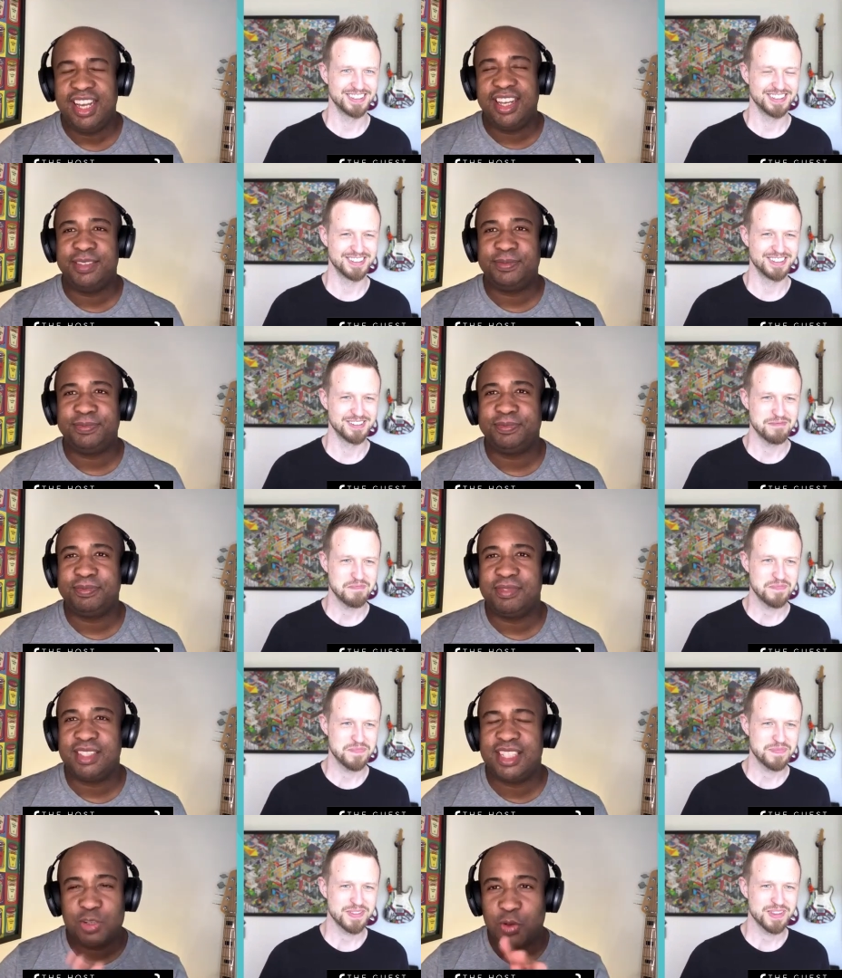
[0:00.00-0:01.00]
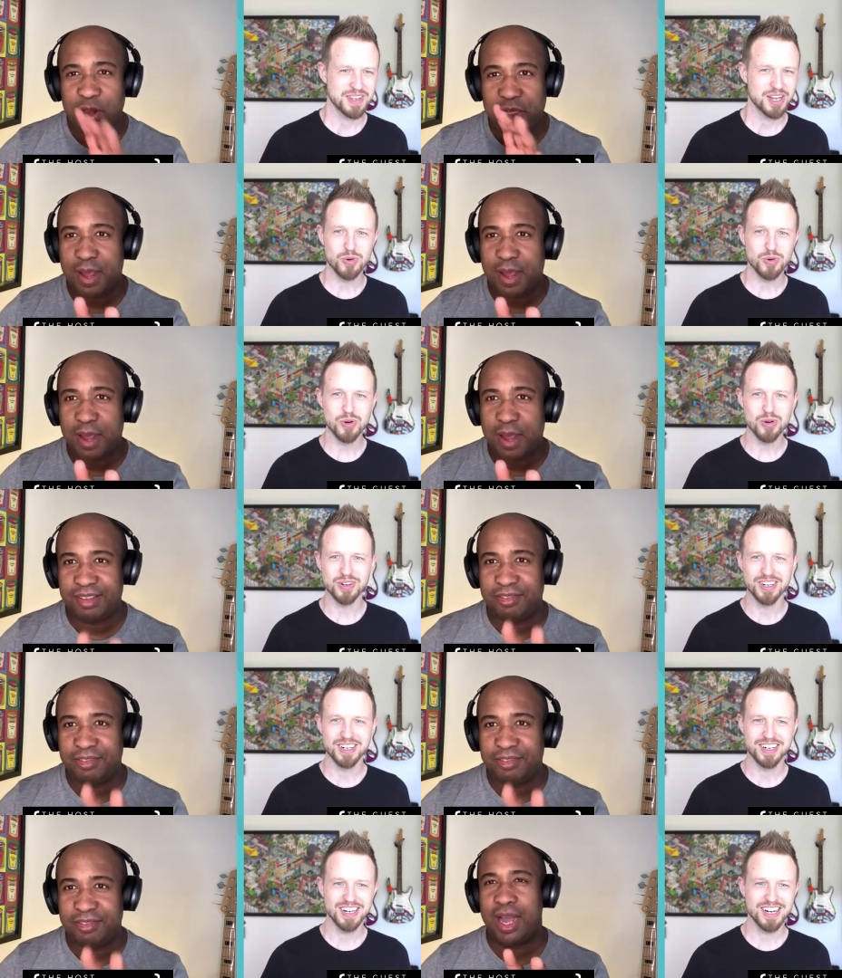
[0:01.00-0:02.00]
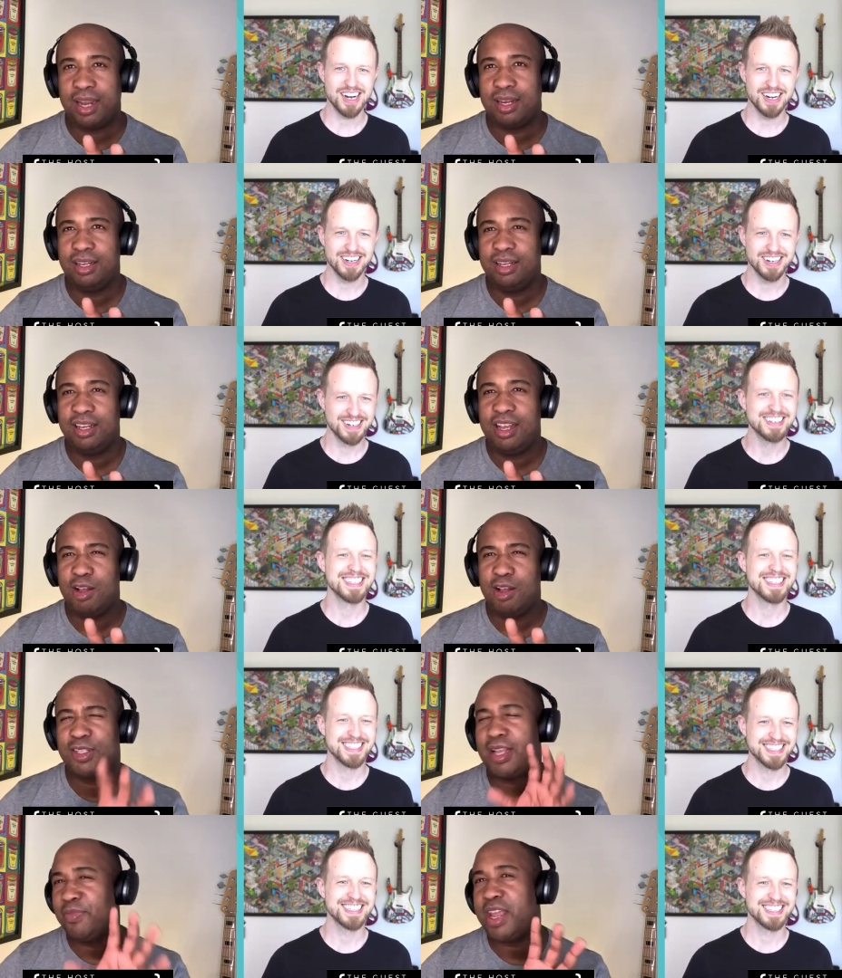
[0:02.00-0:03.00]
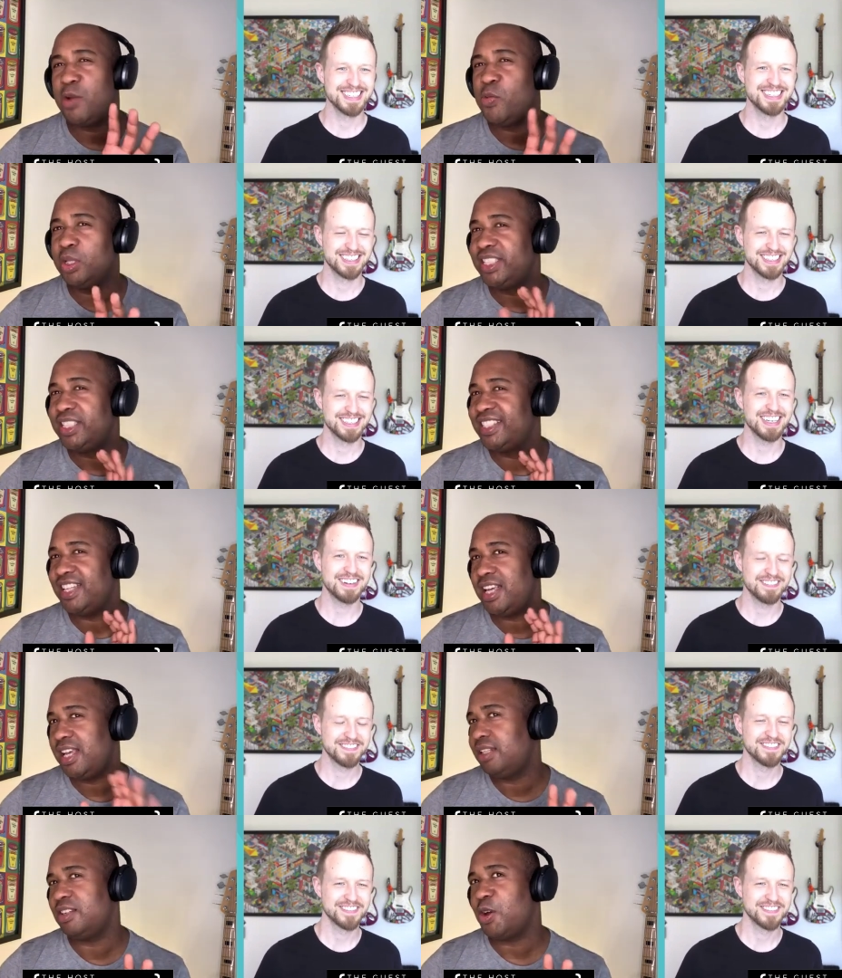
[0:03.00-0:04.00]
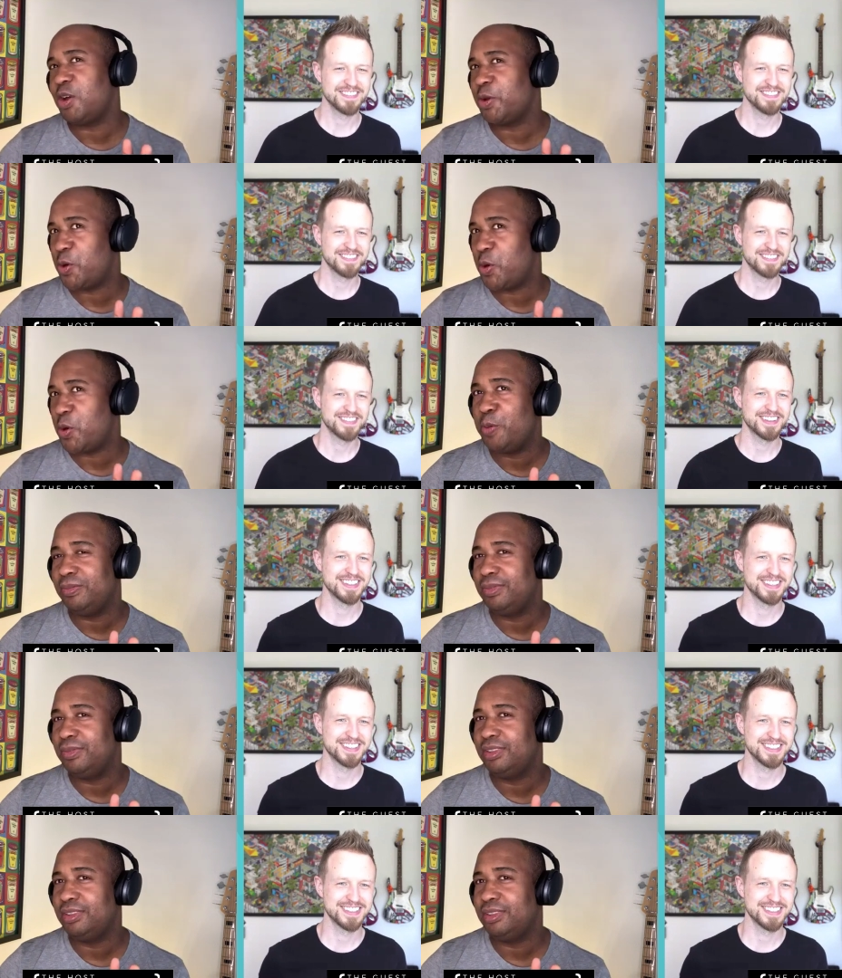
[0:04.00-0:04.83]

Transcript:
Speaker 1: Um, just one thing about Ooh. bug: Someday we'll see yeah. it on Chrome